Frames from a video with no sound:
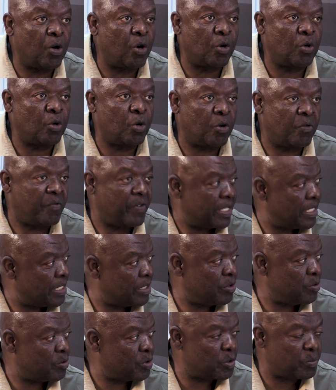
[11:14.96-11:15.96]
all over the
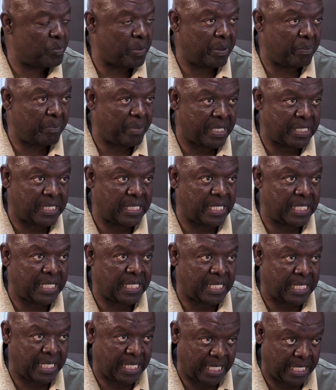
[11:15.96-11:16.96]
newspapers and
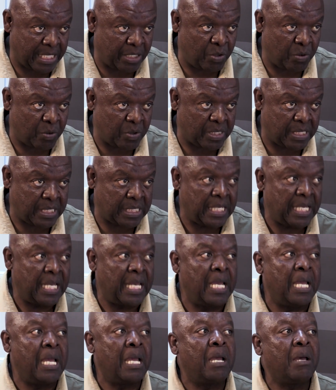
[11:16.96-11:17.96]
radios.
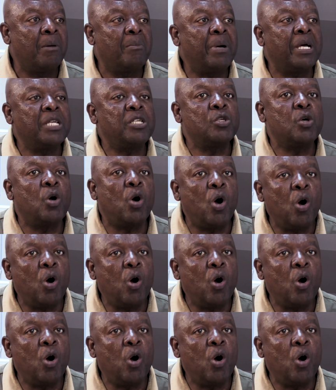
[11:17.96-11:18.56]
But